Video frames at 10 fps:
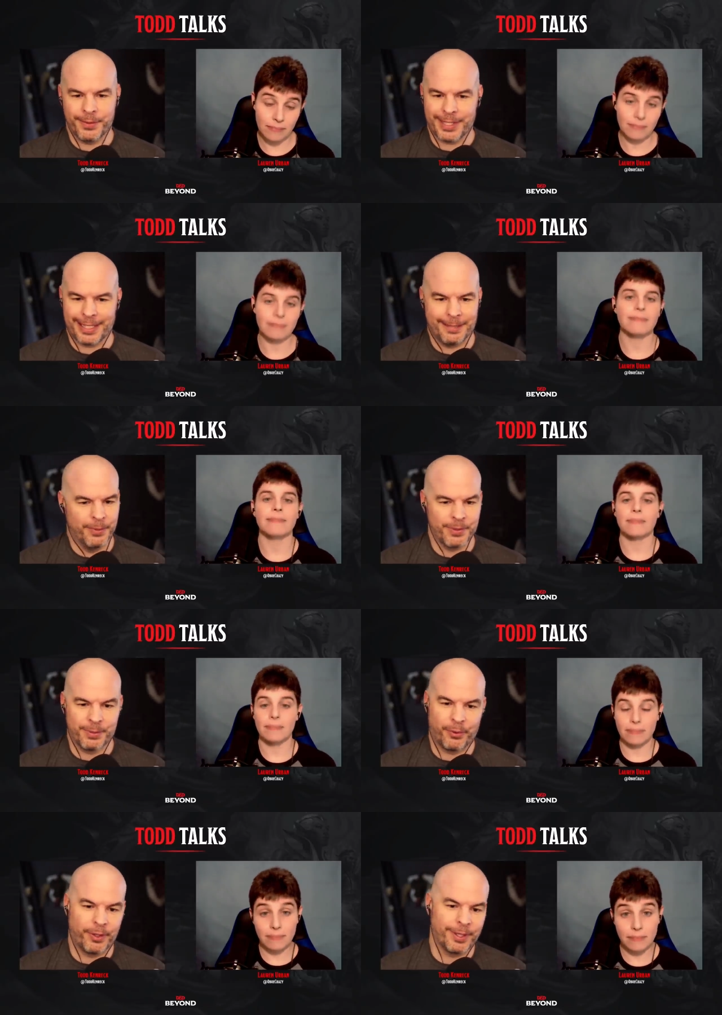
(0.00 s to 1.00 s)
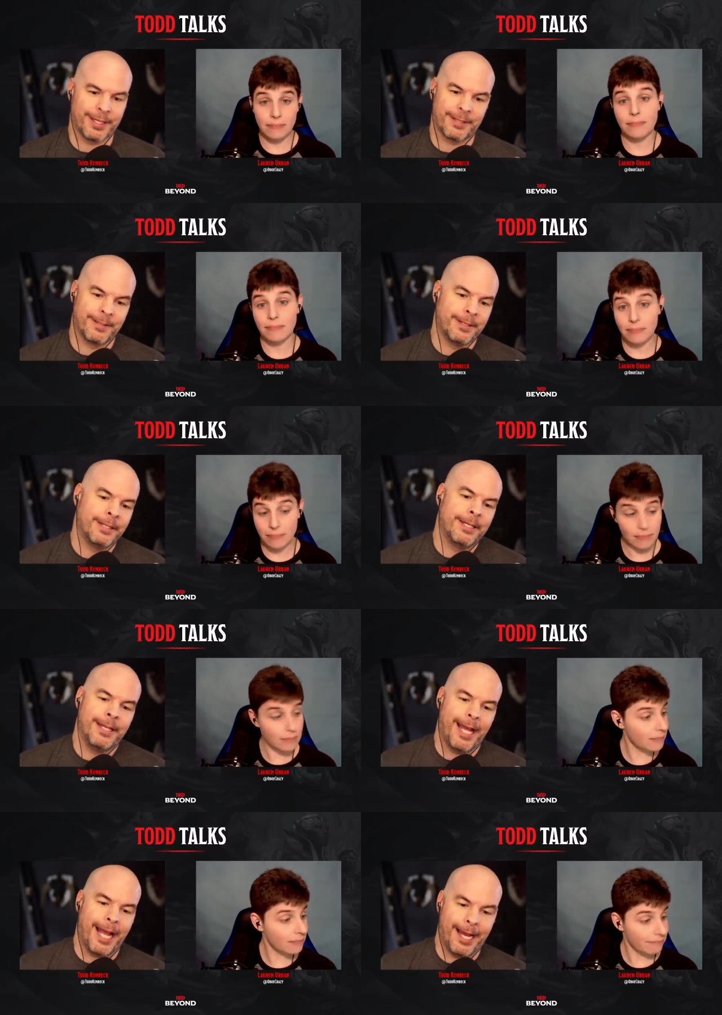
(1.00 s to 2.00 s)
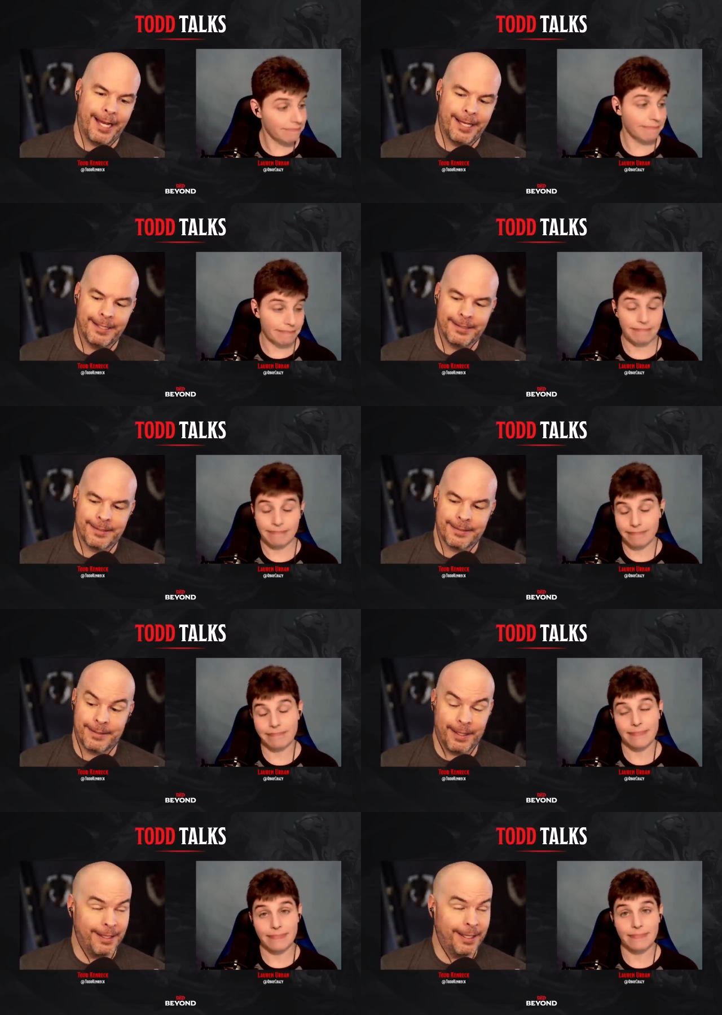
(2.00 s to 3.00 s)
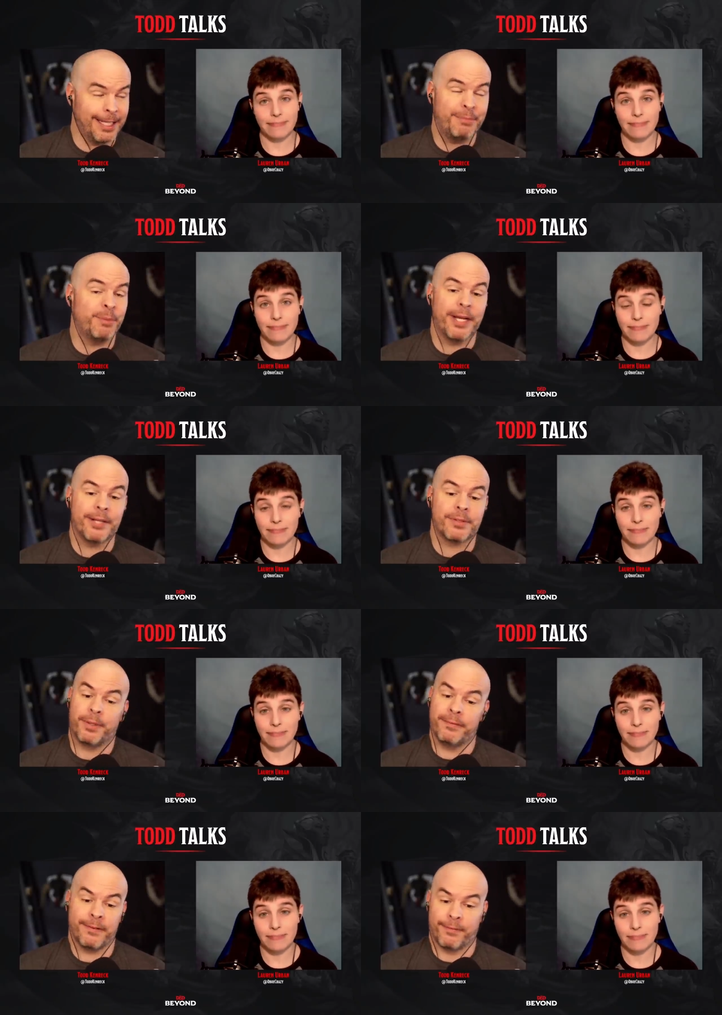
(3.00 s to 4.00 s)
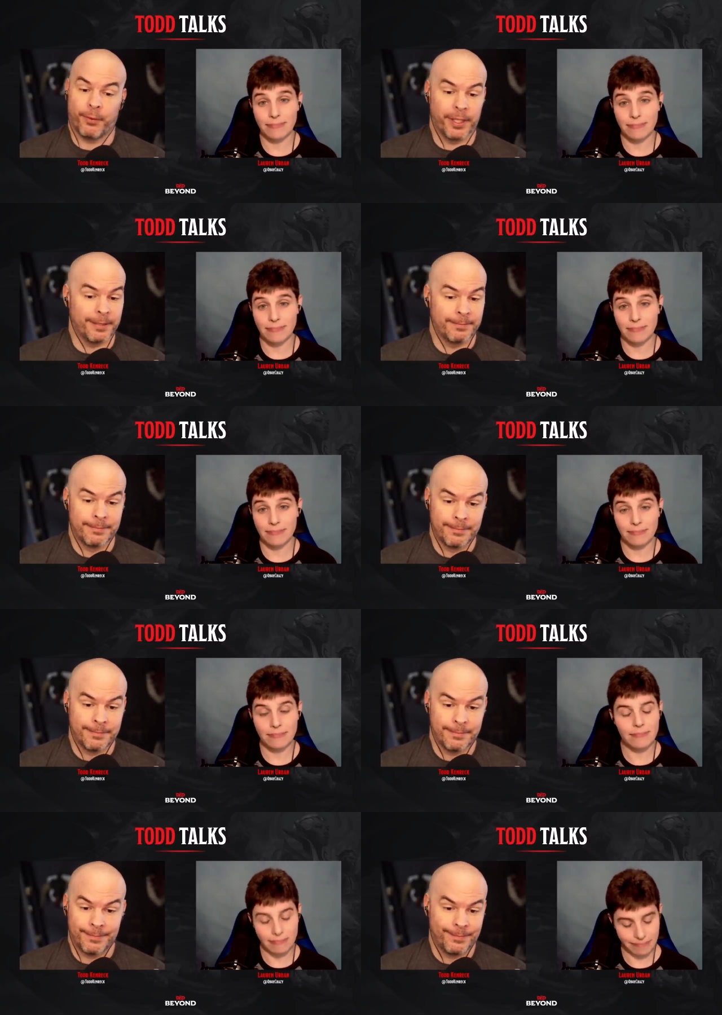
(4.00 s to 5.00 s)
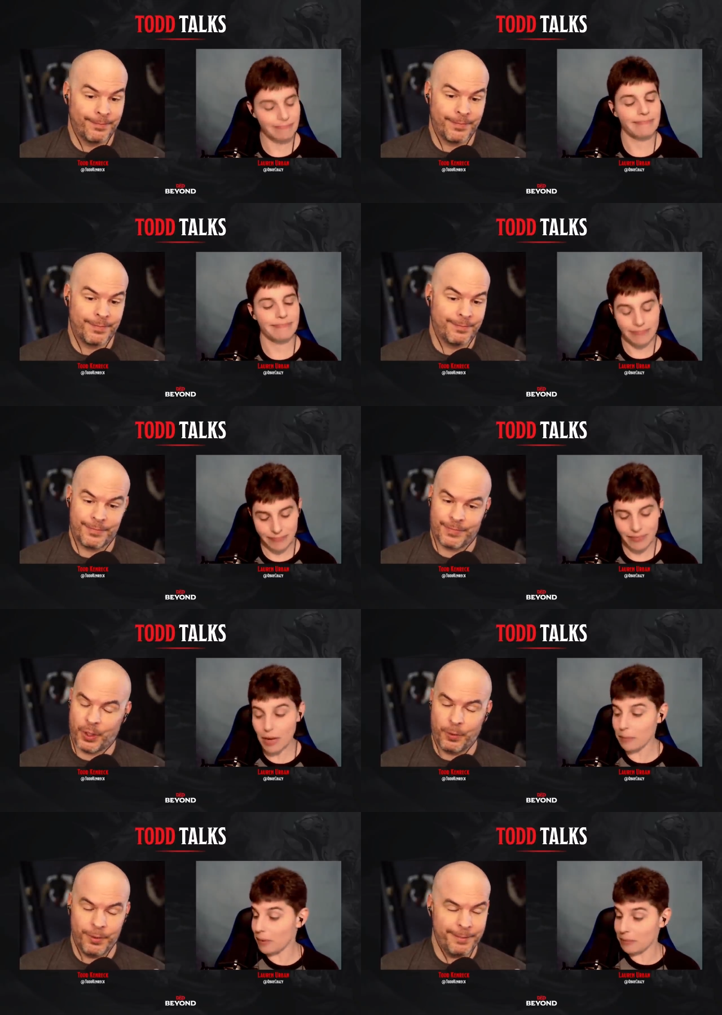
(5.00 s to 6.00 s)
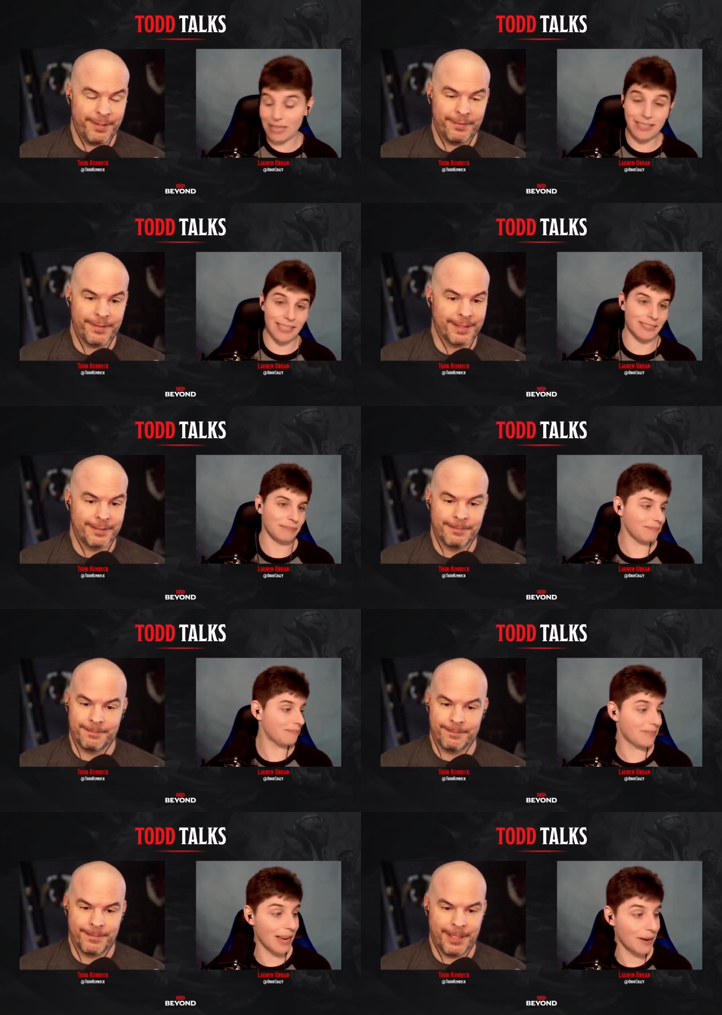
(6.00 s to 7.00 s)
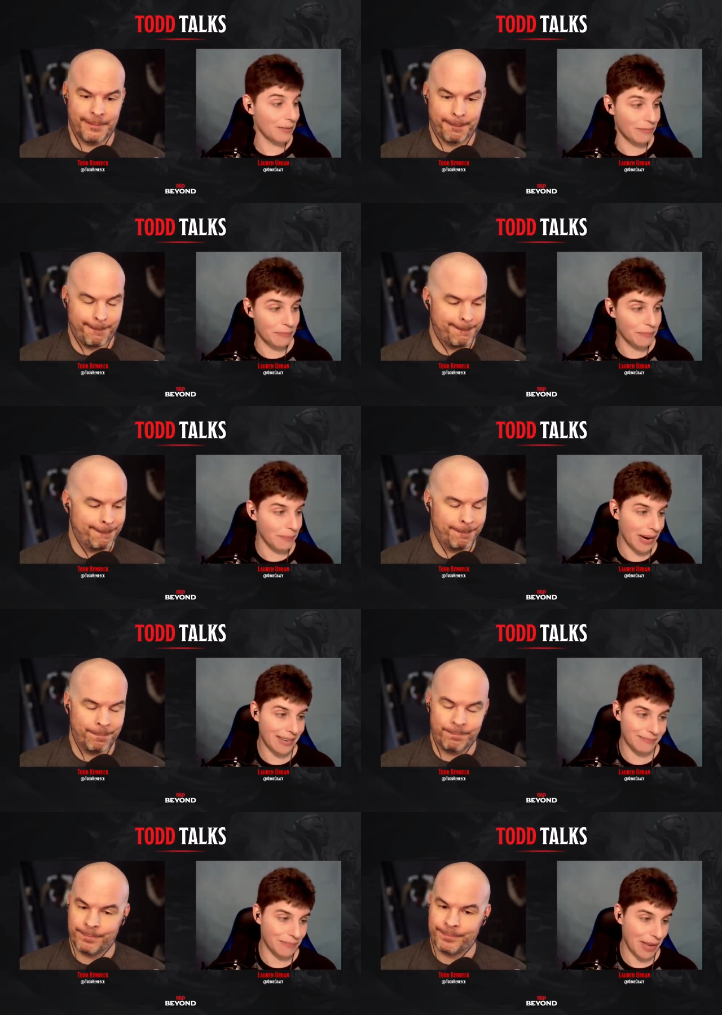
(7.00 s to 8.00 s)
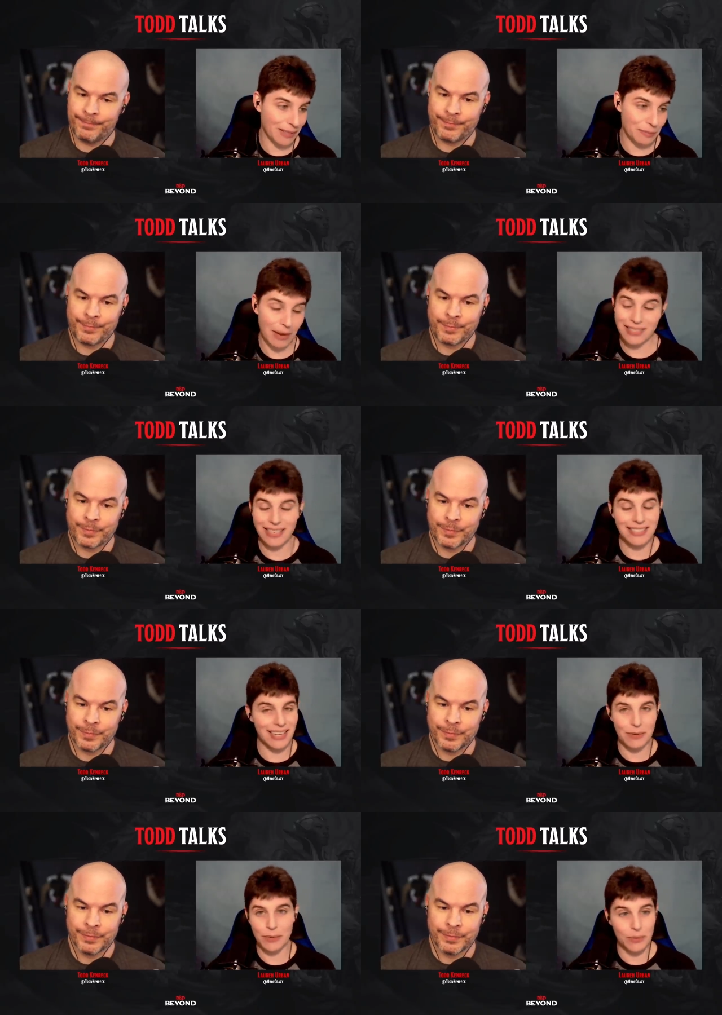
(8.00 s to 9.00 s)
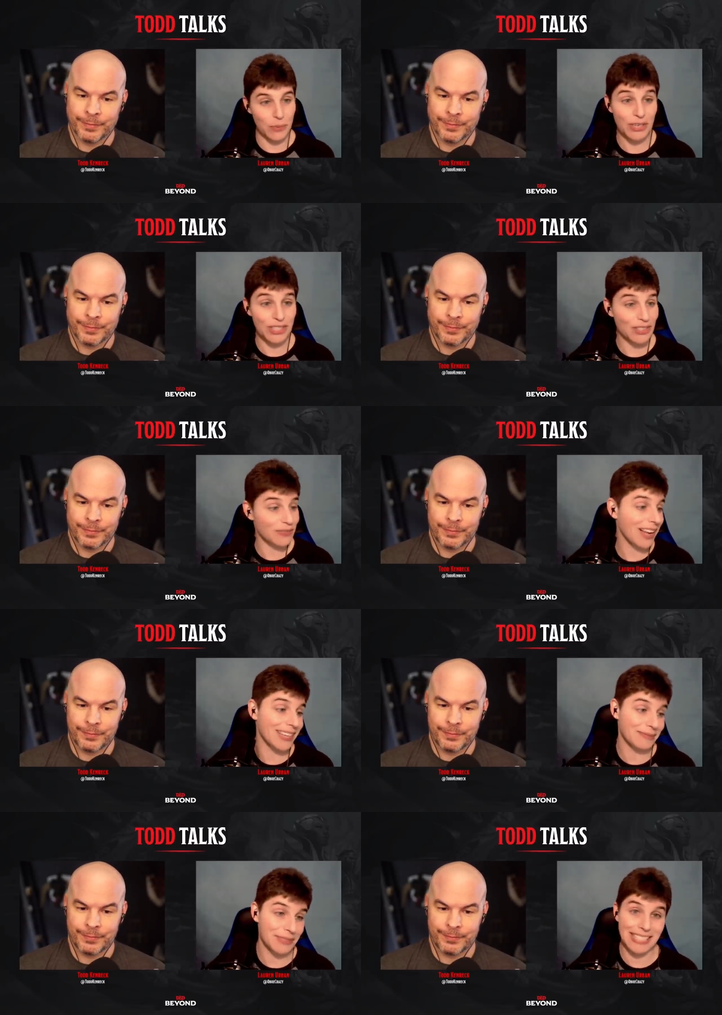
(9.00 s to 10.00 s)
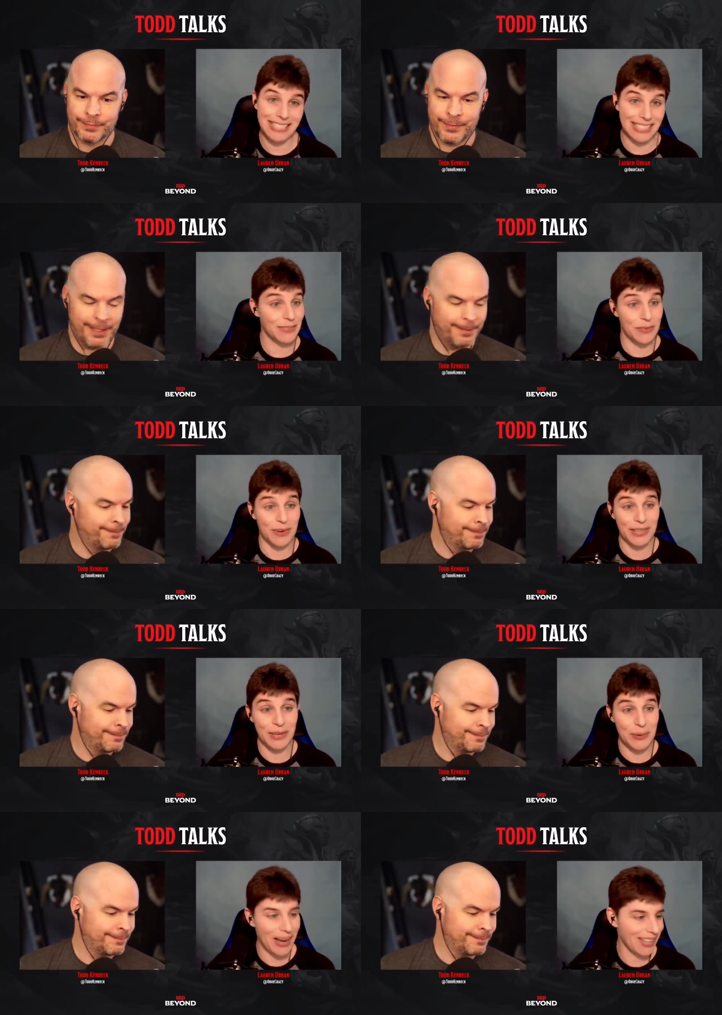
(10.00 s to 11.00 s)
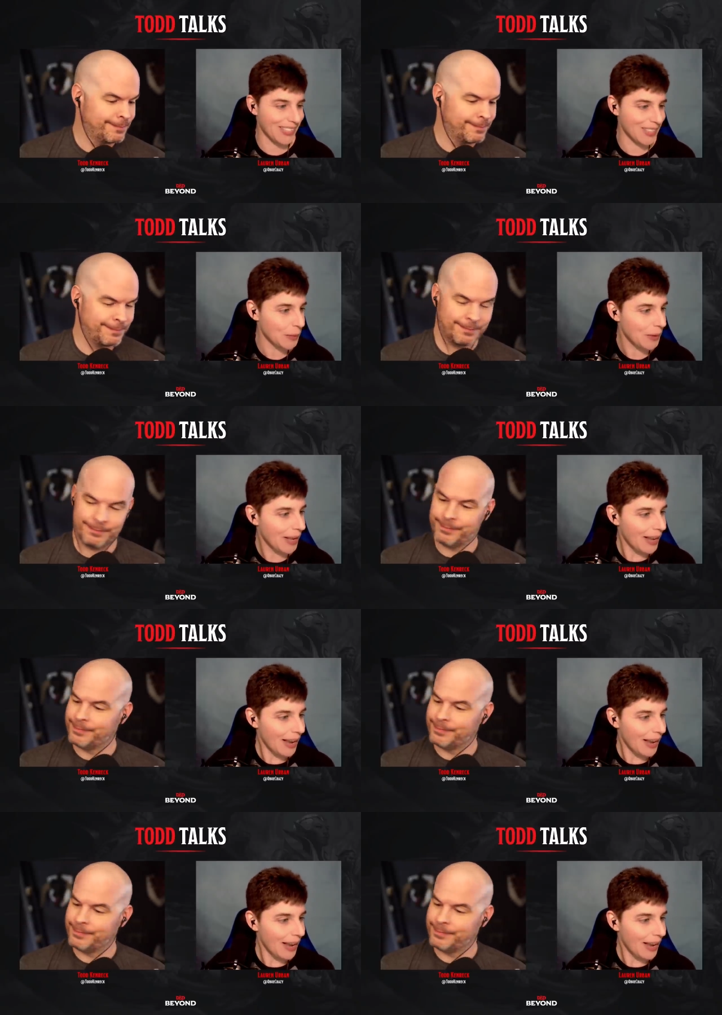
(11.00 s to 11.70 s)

Speaker 1: is always like the most important thing and a lot of gaming mics are perfect for it
Speaker 2: totally yep, i'm perfect. telling you that yeah my Xbox headset would work just fine. It did yeah. for a little while too.